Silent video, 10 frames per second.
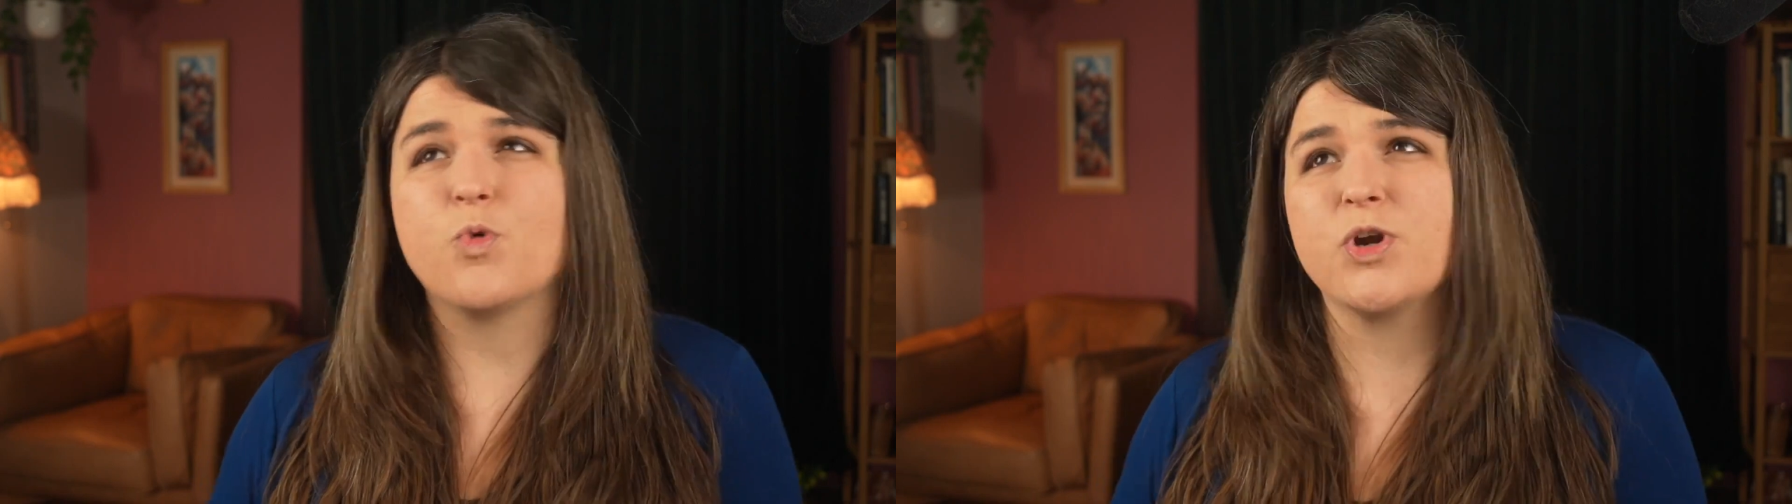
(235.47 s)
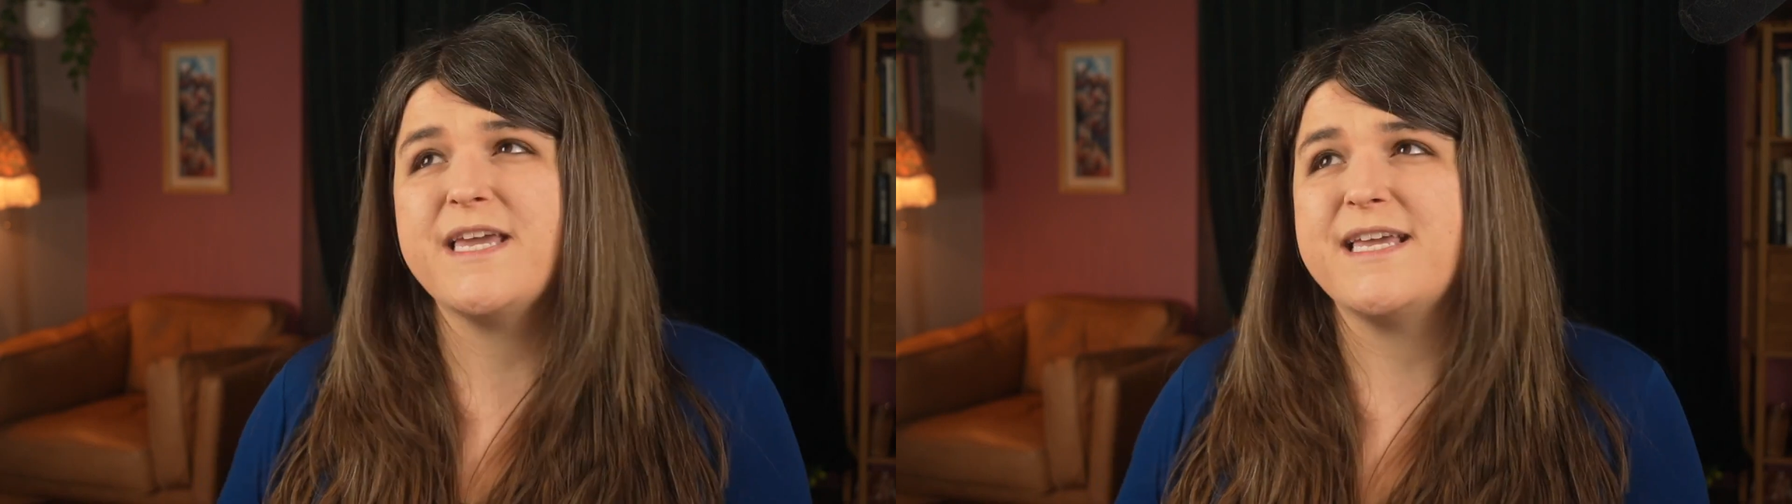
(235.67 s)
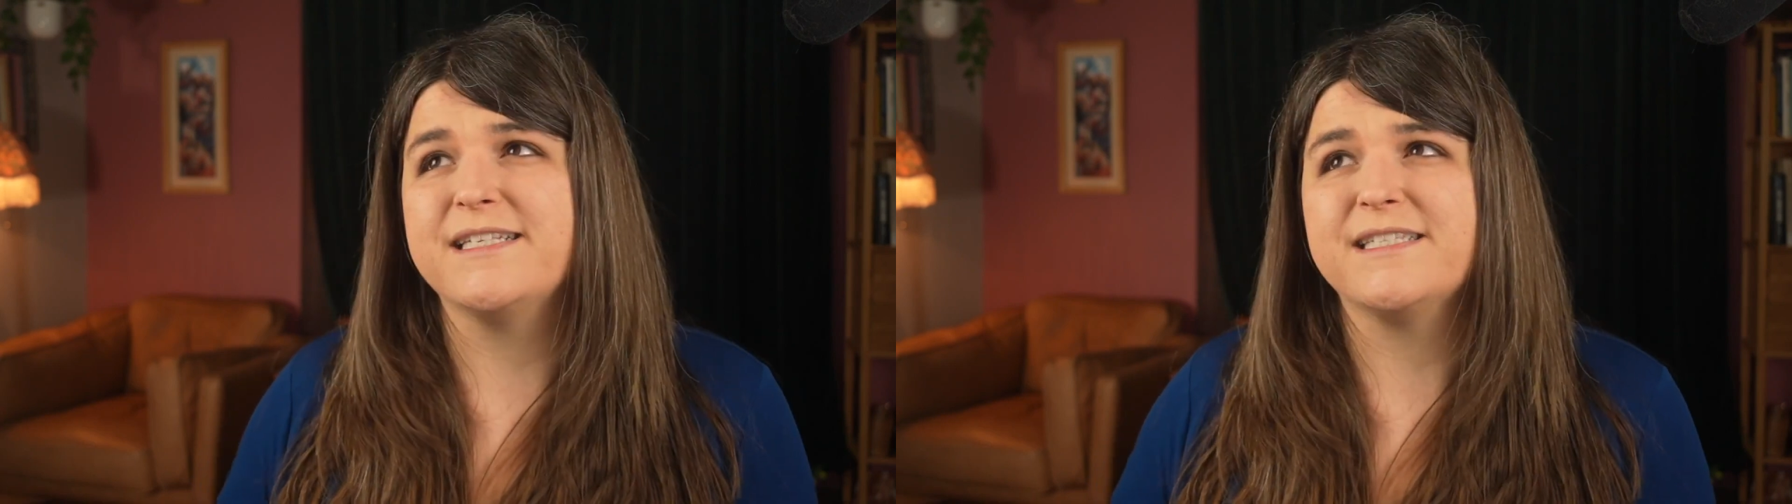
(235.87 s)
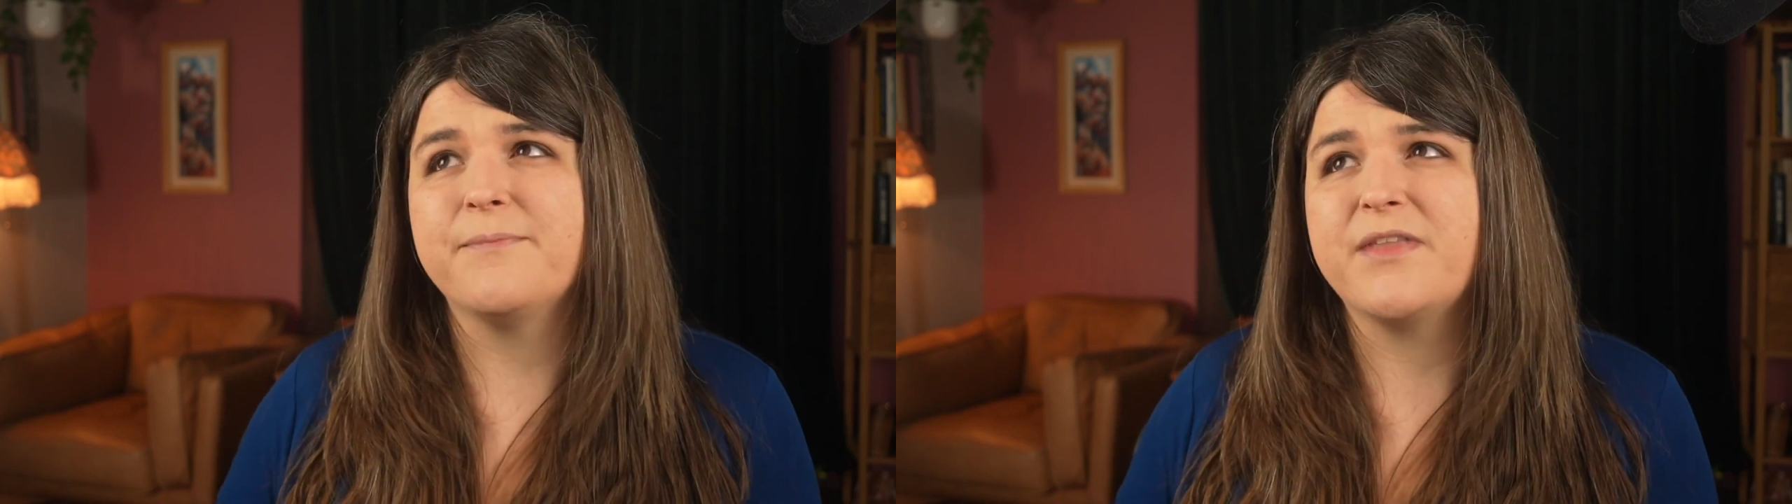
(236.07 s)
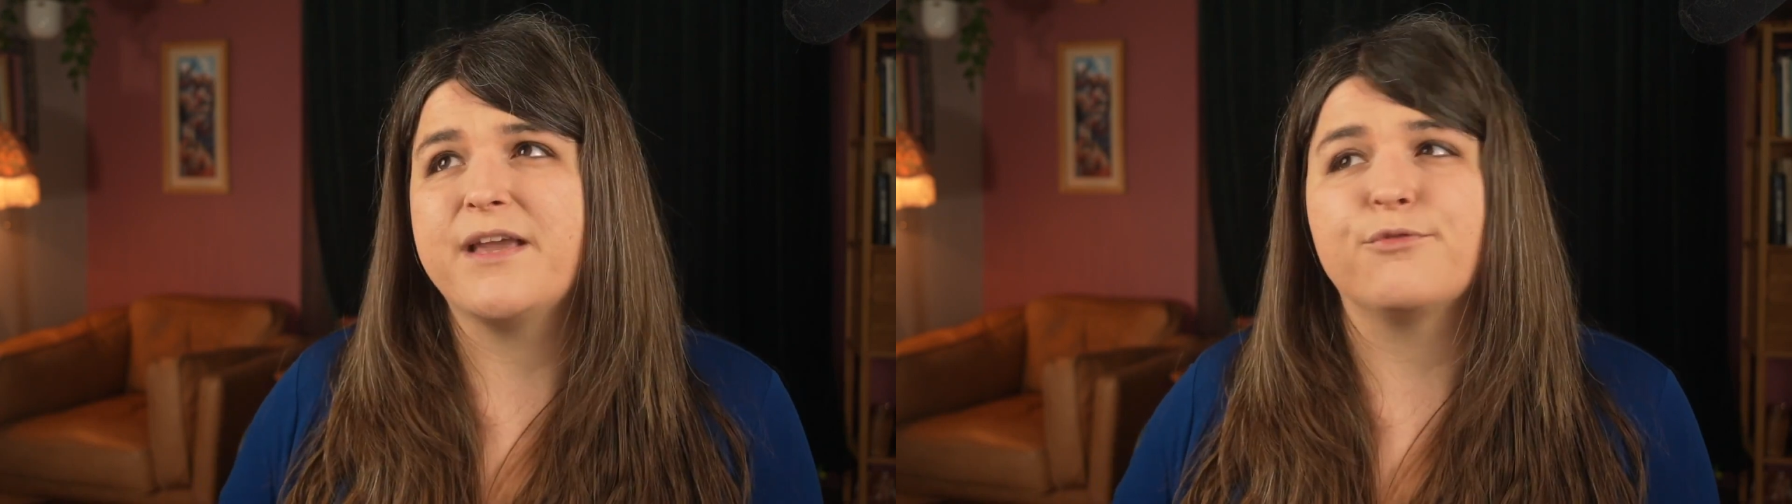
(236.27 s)
working in
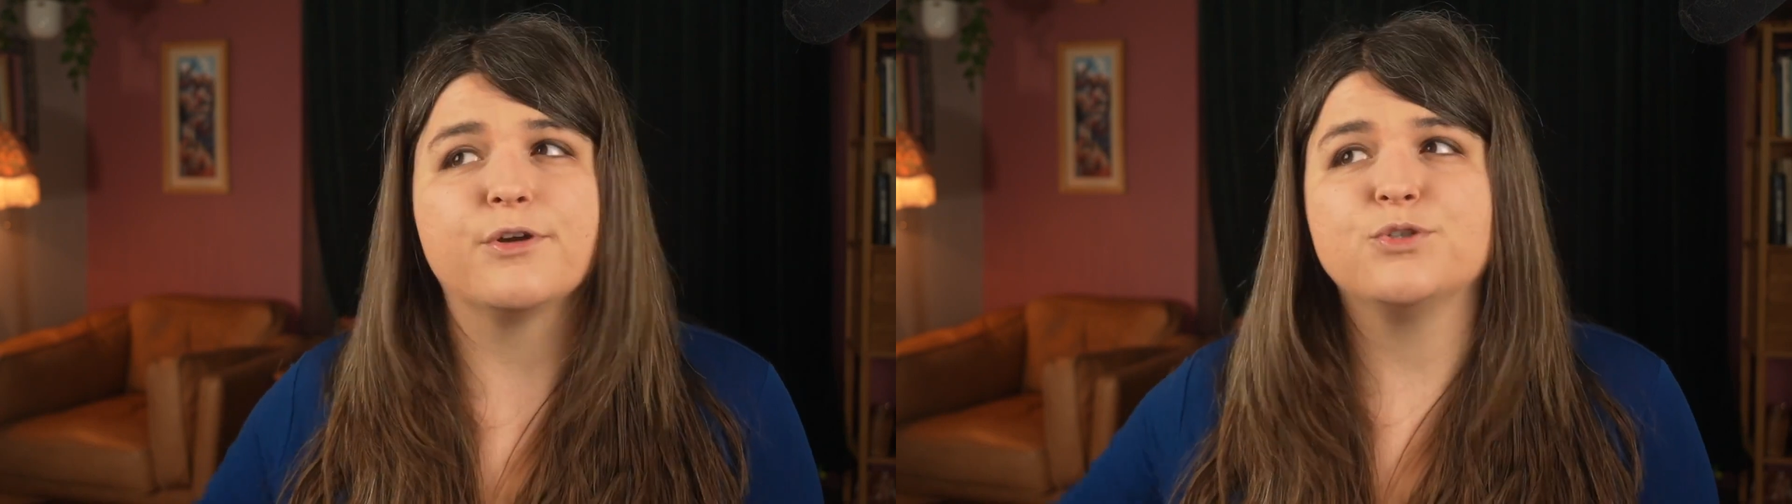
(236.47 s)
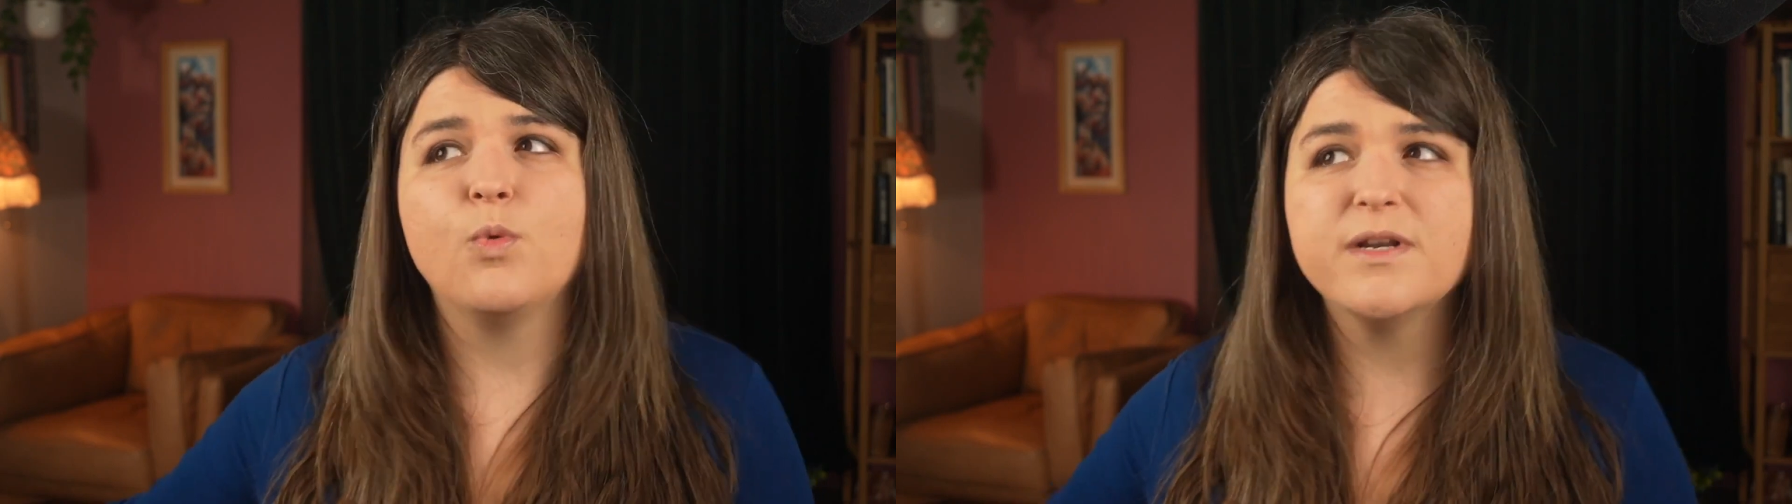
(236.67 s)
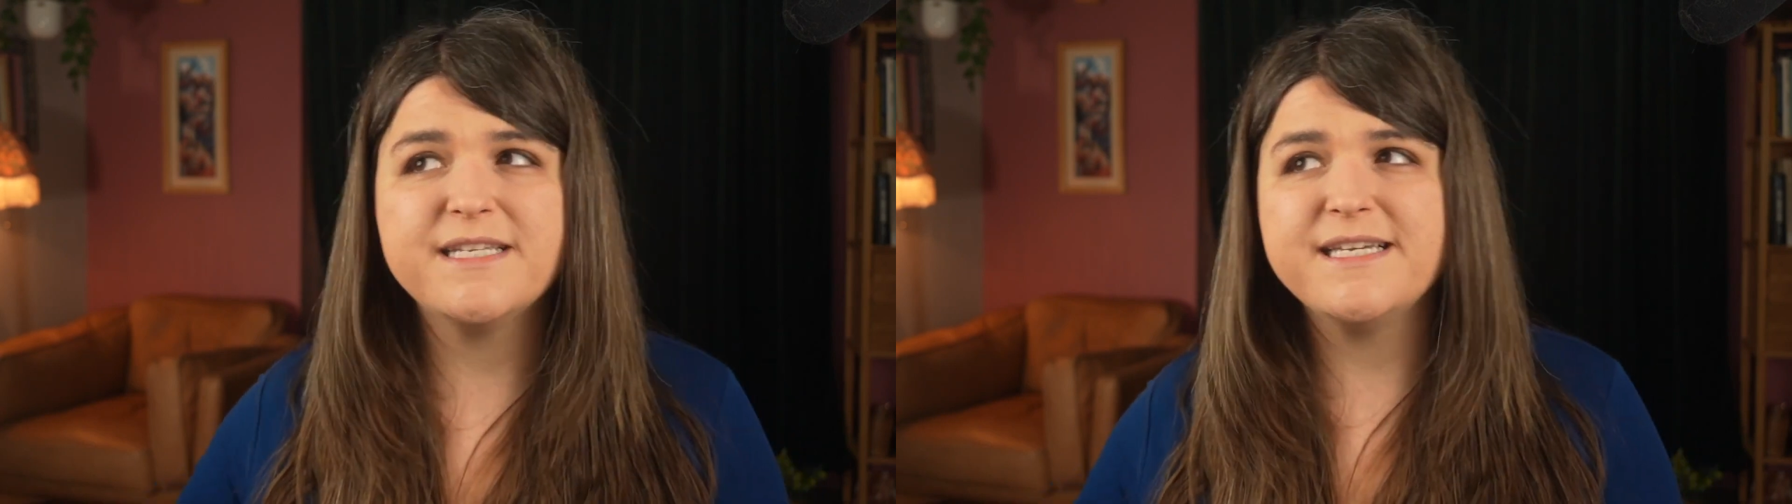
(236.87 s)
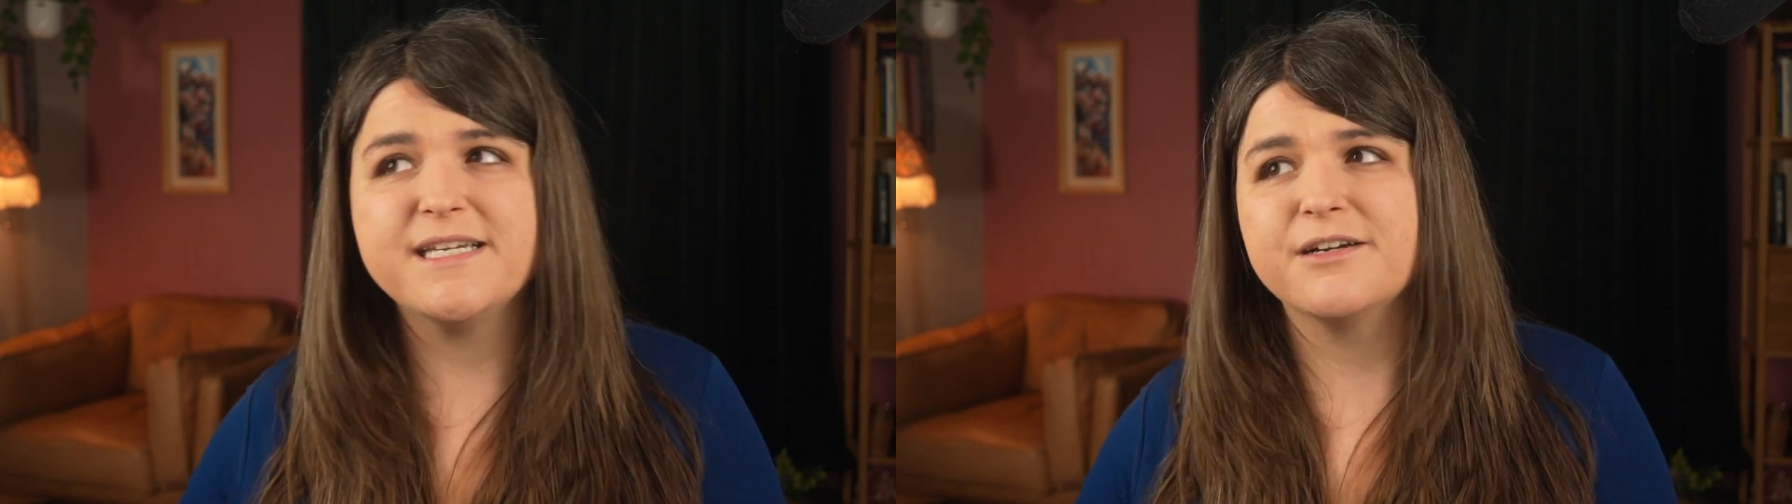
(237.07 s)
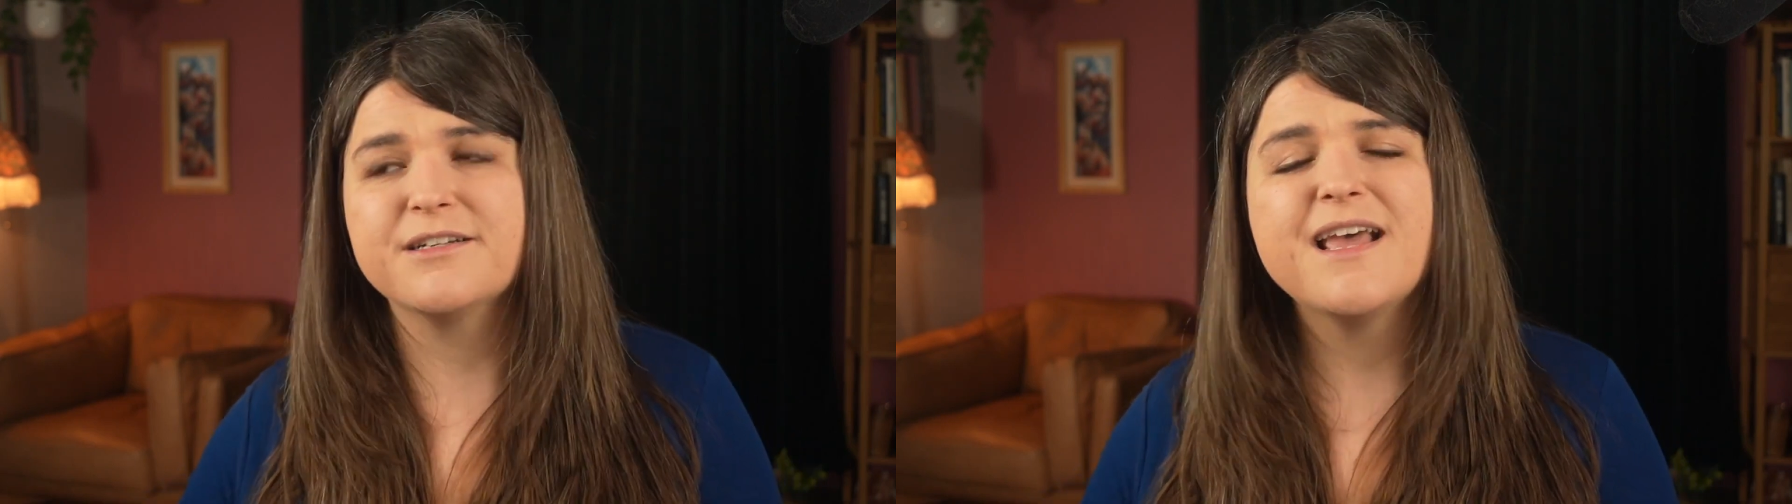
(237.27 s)
something for 20
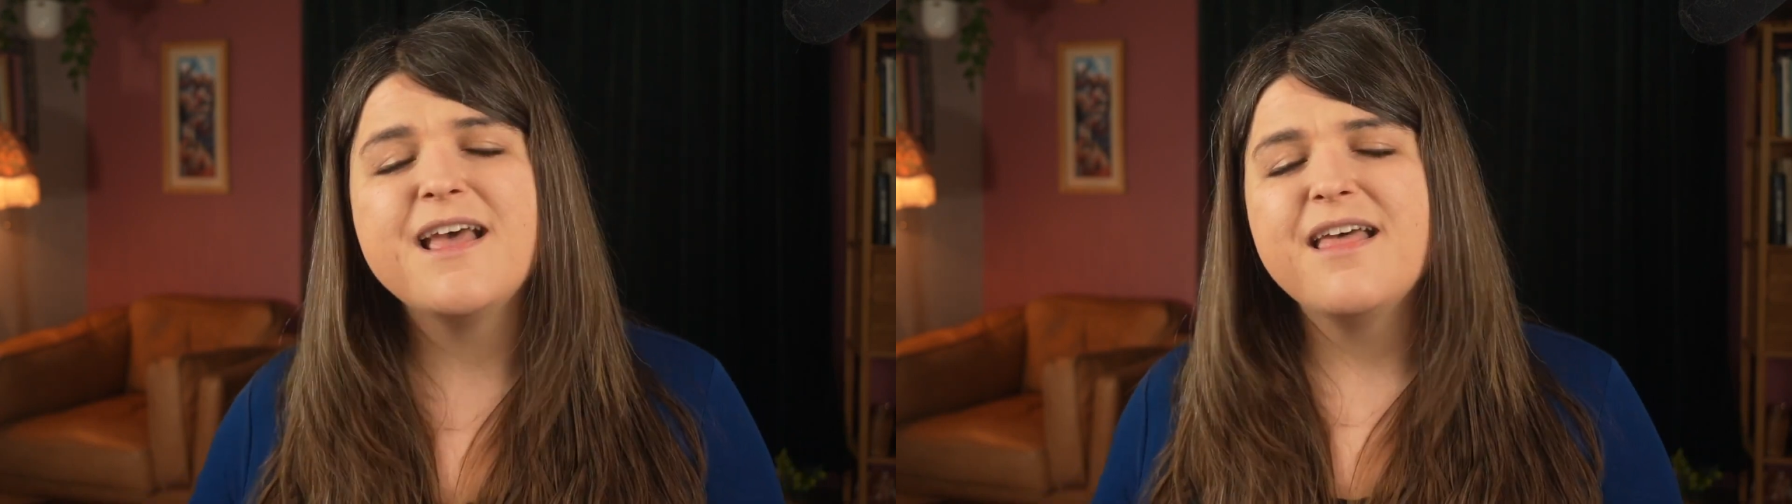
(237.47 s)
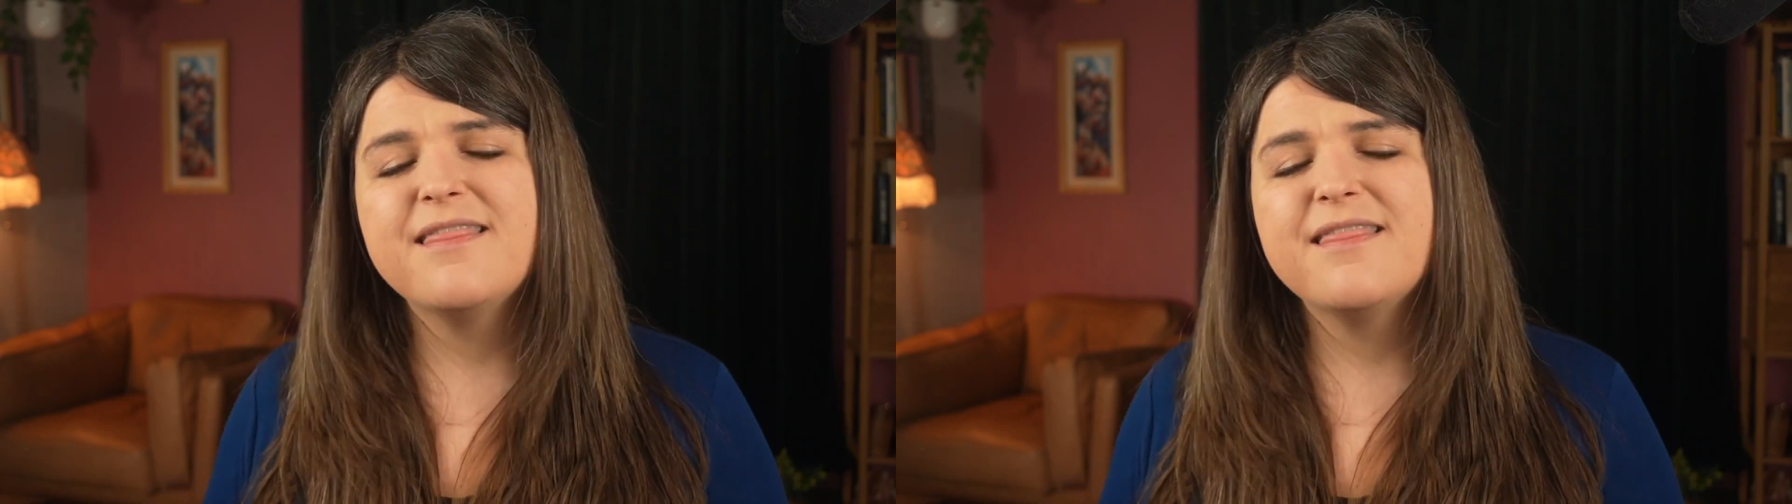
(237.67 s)
years,